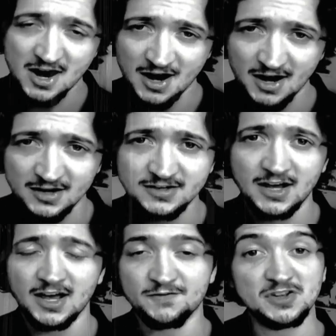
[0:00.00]
And
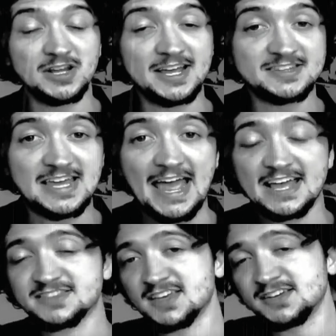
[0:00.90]
if you like
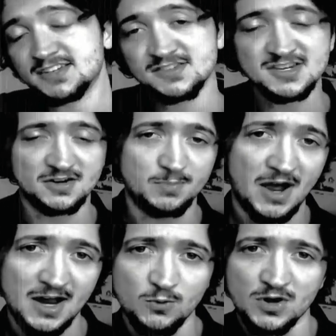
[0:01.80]
that, then consider
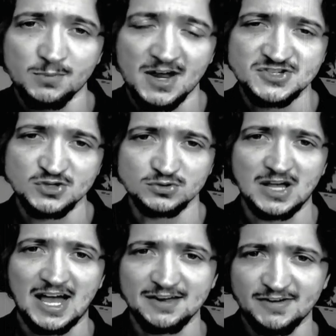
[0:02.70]
buying one of my two
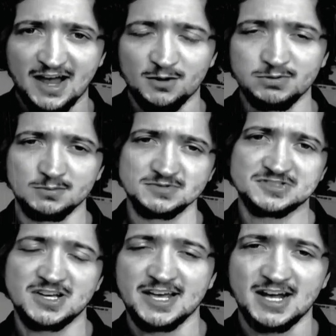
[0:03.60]
live
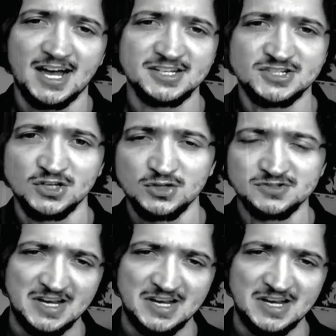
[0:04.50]
albums at iTunes,